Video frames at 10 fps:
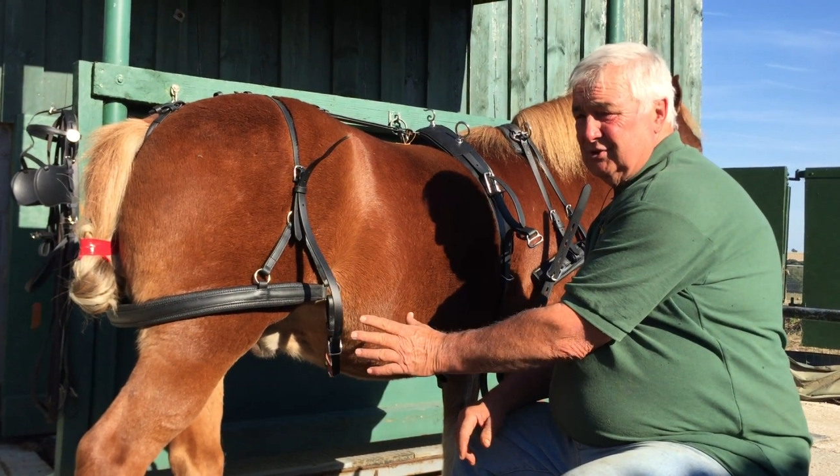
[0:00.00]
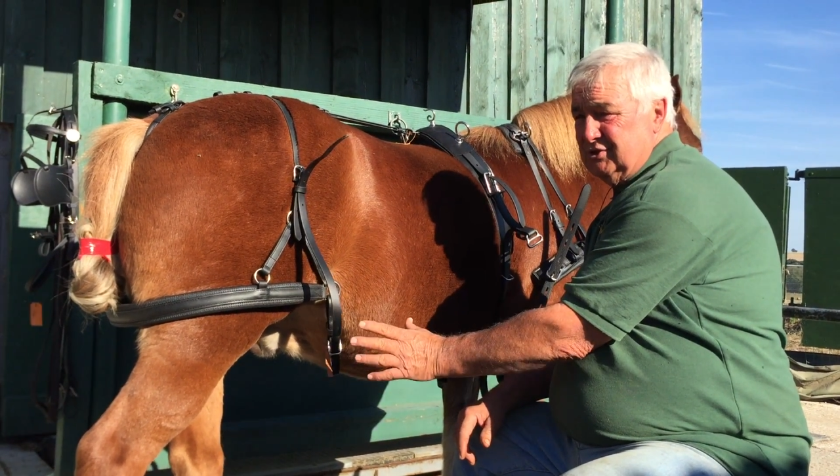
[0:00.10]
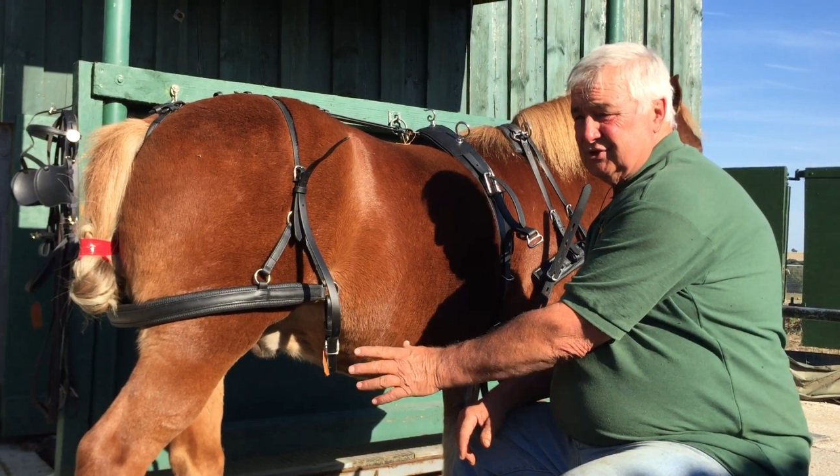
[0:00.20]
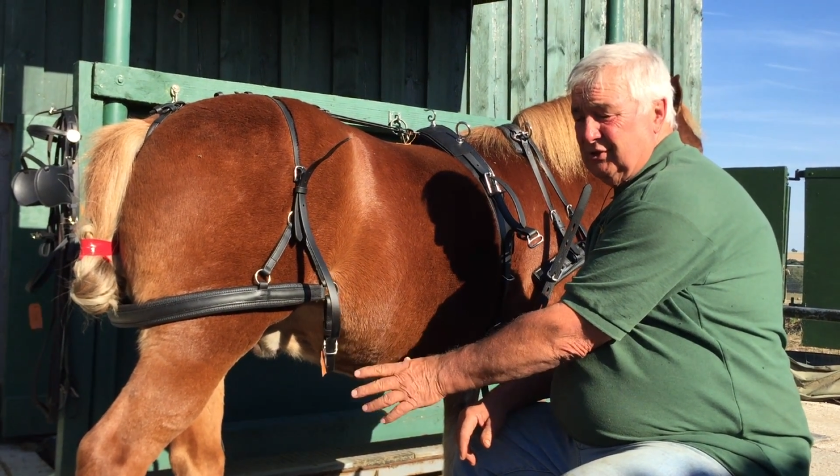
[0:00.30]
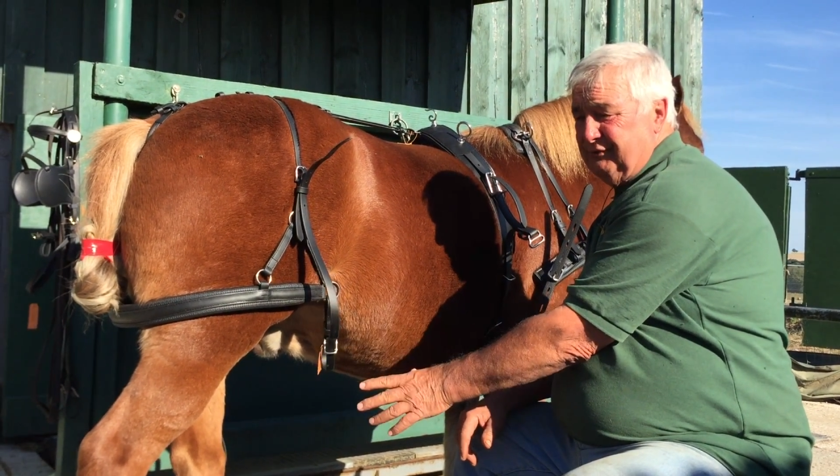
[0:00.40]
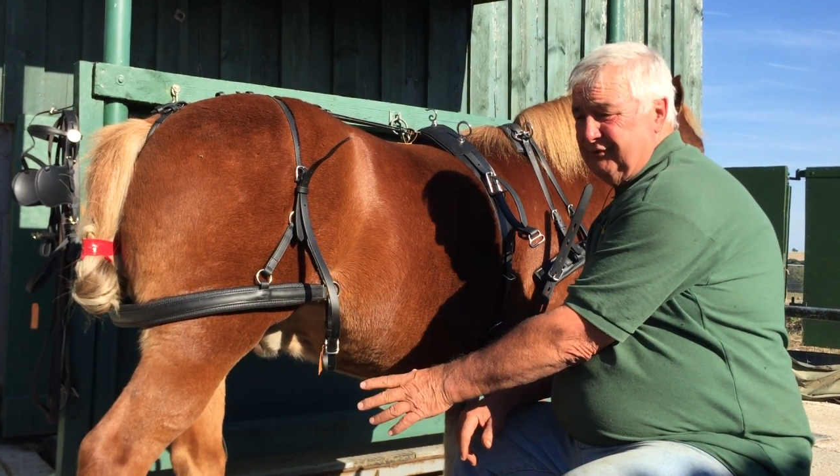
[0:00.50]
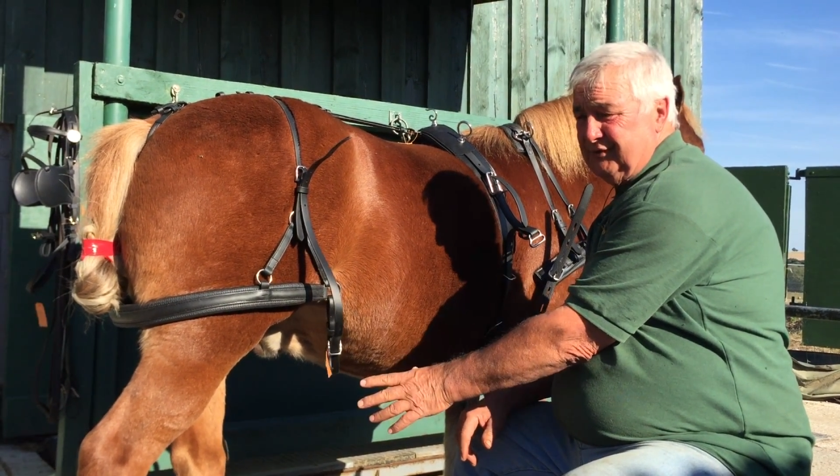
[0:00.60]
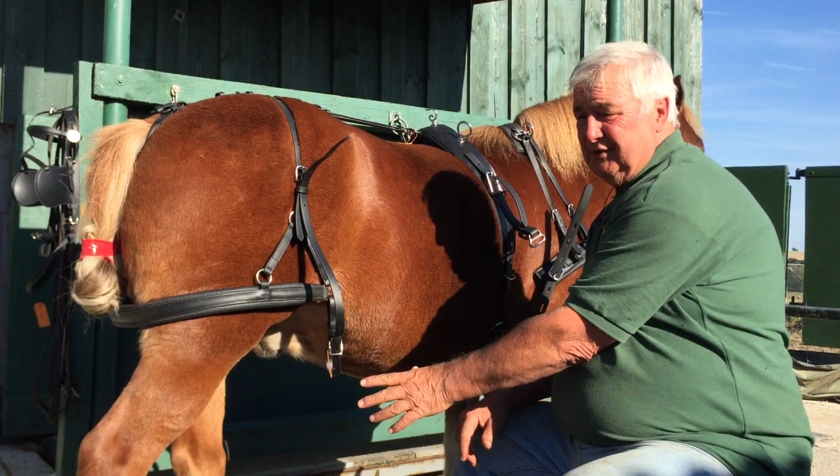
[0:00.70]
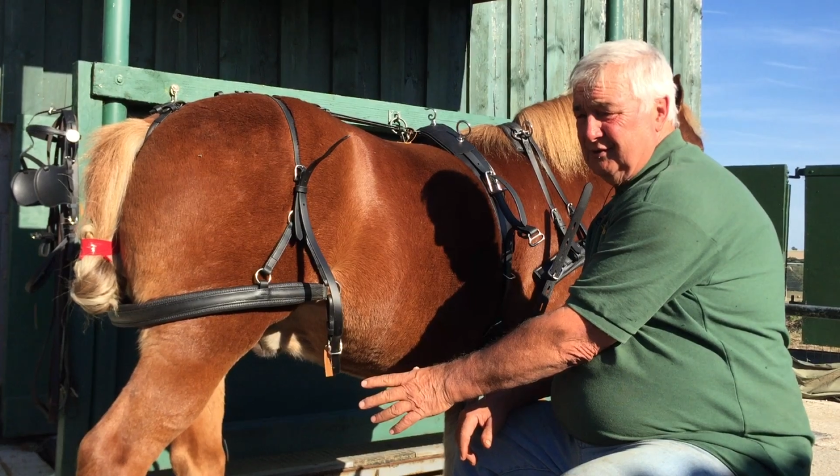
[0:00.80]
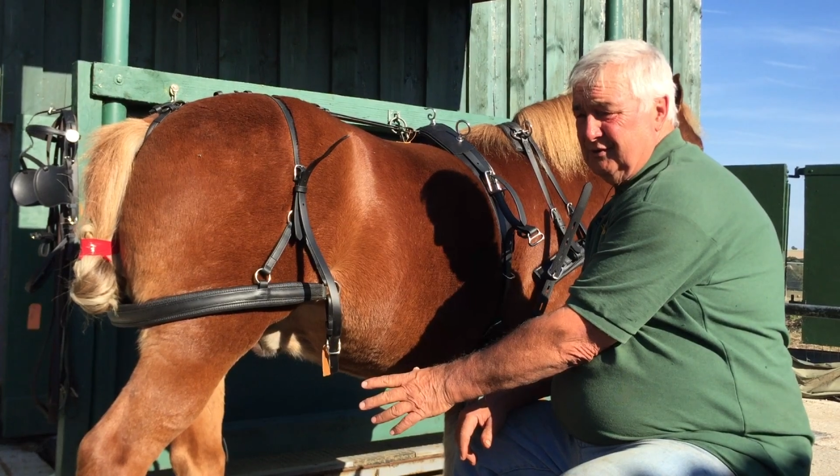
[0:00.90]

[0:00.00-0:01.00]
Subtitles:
soft